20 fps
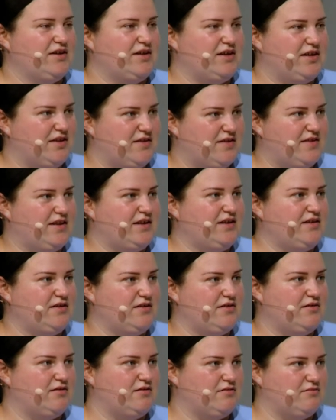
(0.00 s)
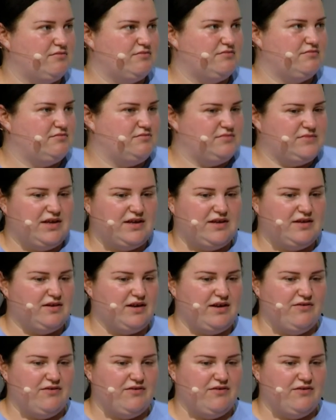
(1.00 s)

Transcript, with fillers: and then um, like